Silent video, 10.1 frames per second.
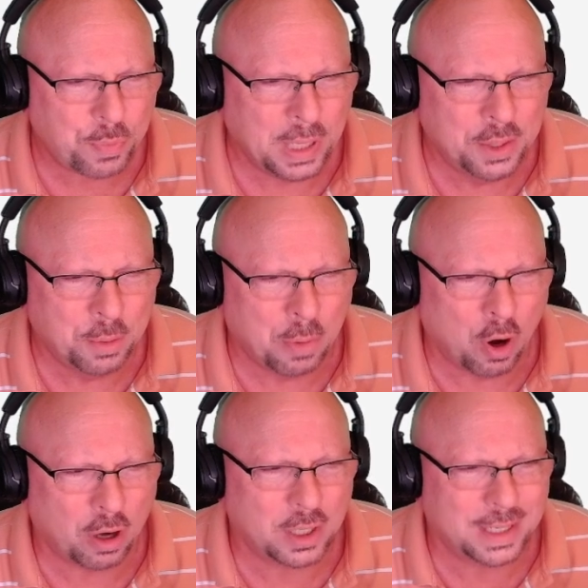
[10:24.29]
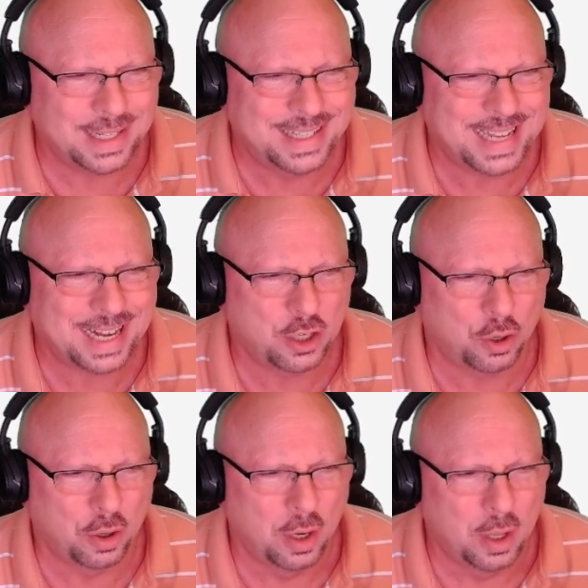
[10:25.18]
in the marked
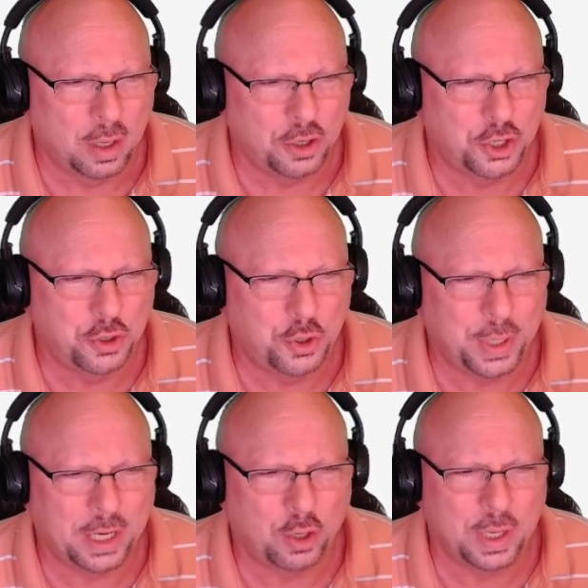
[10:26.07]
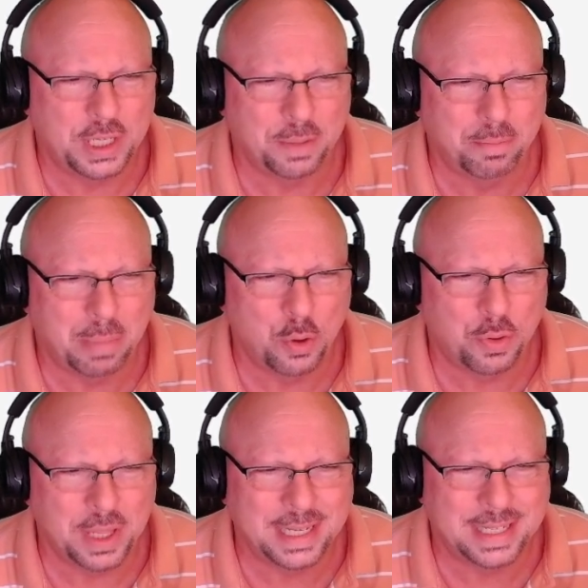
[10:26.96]
sector due to an increase in both
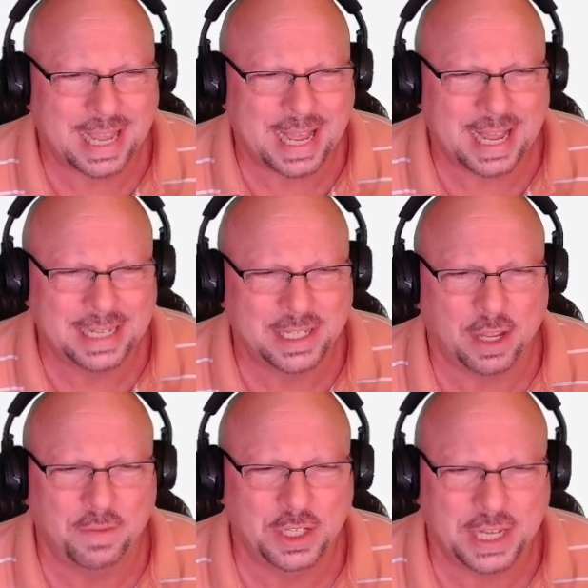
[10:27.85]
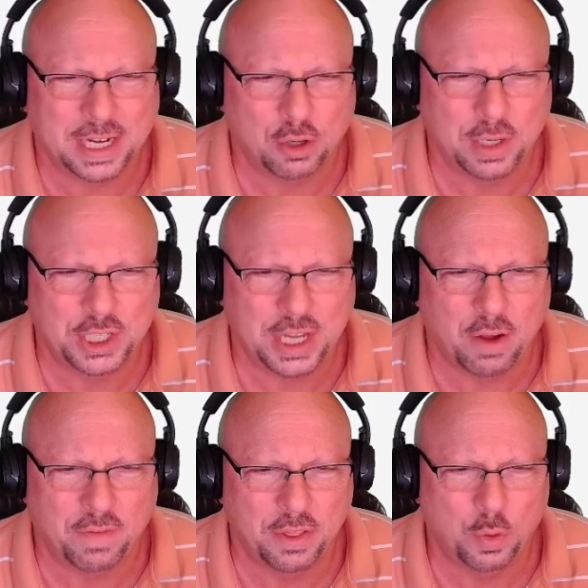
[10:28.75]
the size of the sector
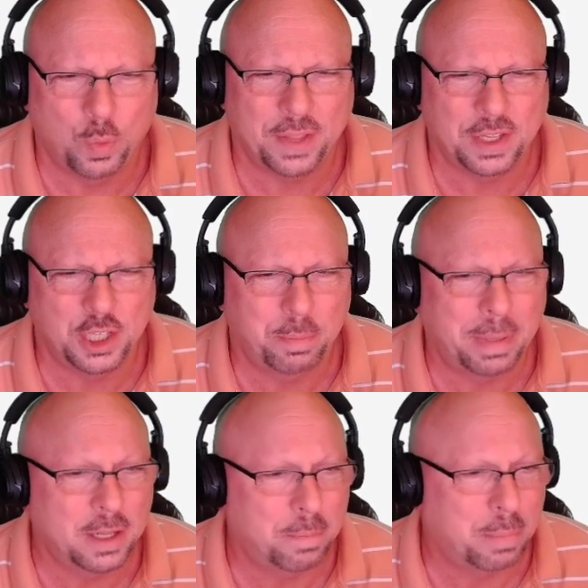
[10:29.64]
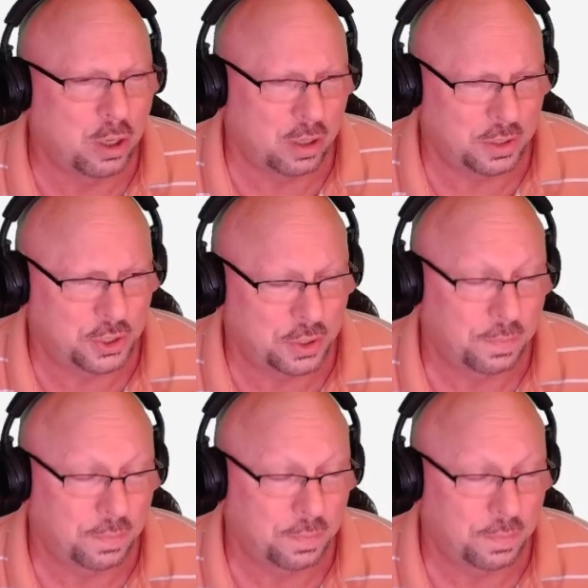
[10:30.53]
itself and the width and speed of the pulse.